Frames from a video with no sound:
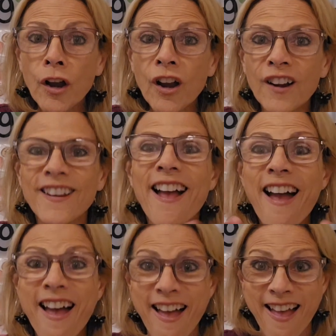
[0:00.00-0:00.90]
word.
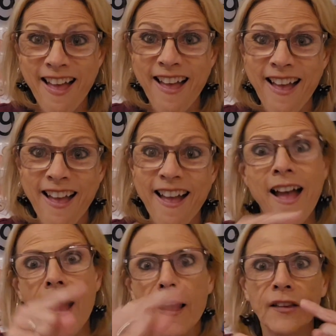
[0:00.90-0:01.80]

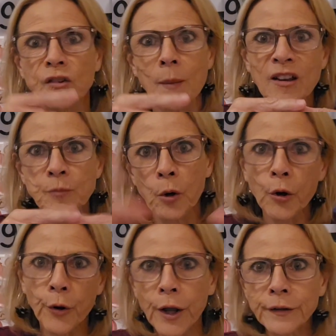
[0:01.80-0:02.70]
Smash
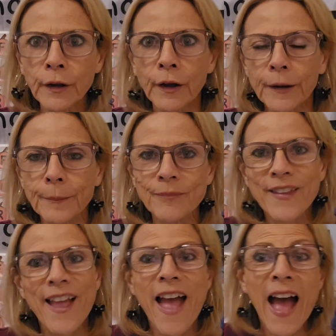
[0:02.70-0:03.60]
Burger Undone.
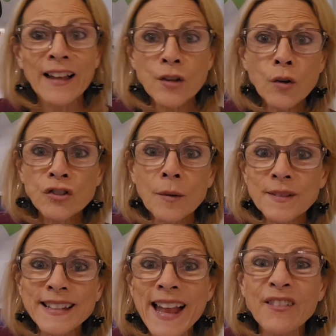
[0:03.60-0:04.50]
I told you I
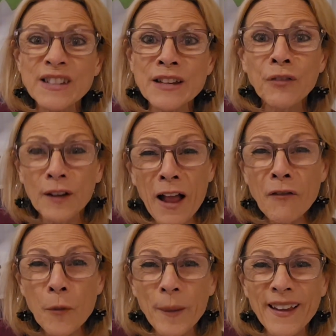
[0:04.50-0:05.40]
was going to have a different
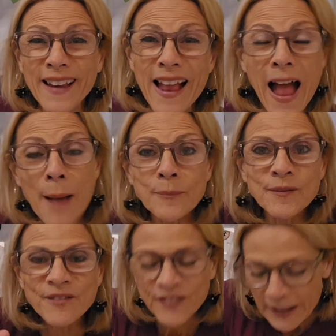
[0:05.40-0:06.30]
alphabet. I'm
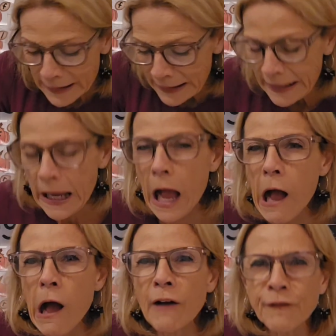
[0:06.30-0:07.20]
feeling
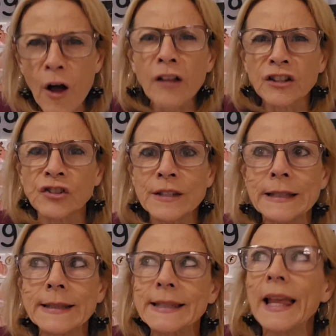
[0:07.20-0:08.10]
uh, fallish
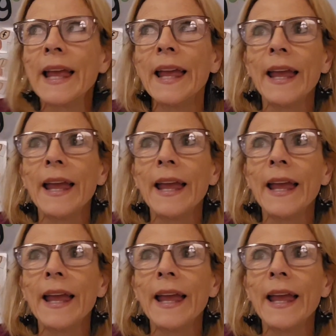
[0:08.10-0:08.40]
since